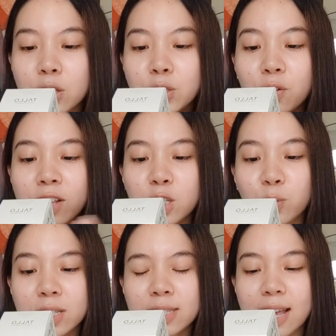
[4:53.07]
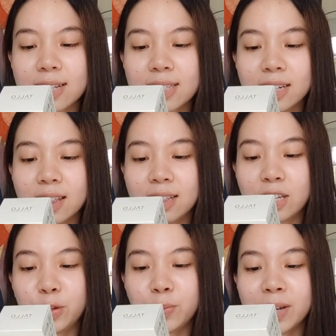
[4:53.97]
So this was tested in the
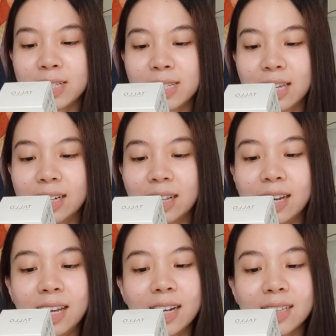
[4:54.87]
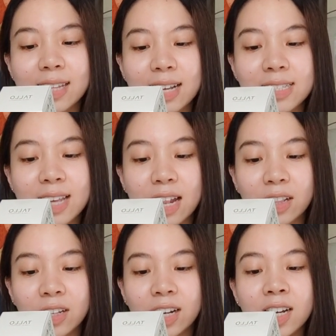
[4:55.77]
Human Skin Clinical Test
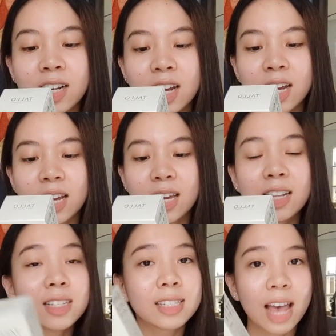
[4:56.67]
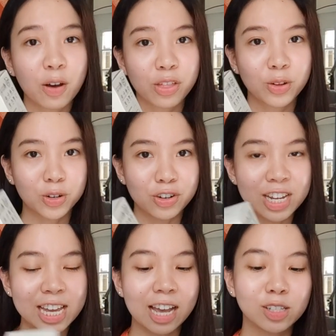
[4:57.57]
Center in South
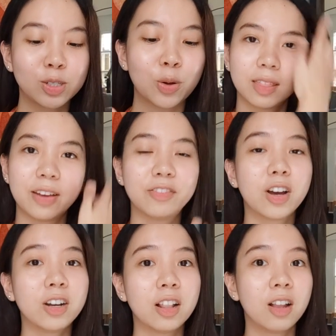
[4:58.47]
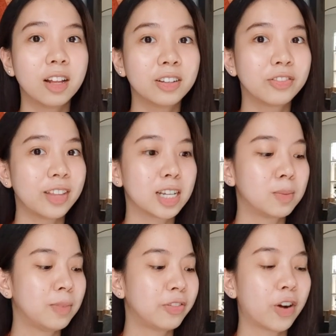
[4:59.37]
Korea. So we've done a lot of tests
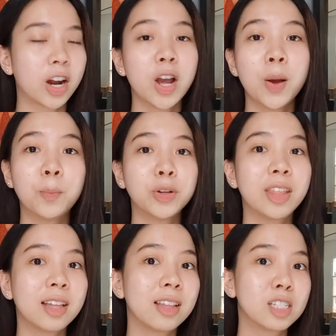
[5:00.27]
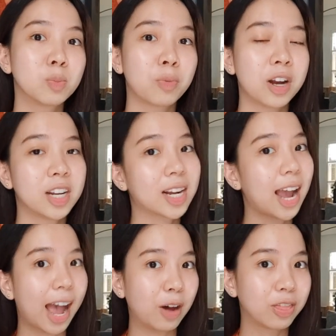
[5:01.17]
before putting this product
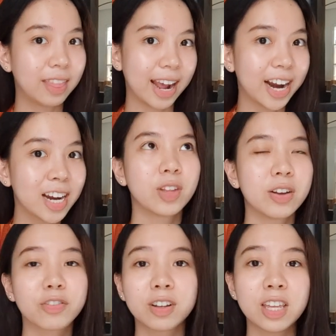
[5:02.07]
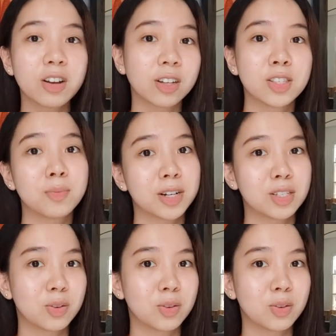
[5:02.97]
out there for the customers to